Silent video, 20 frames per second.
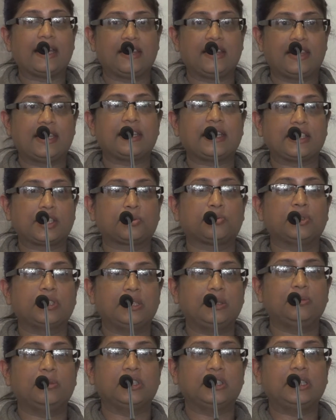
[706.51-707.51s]
And I think that's
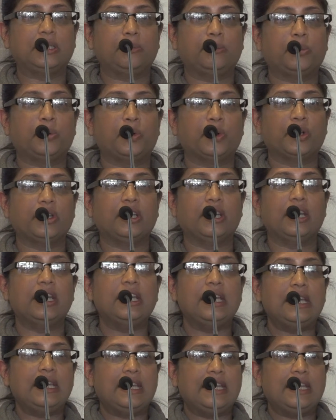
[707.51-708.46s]
really, really important,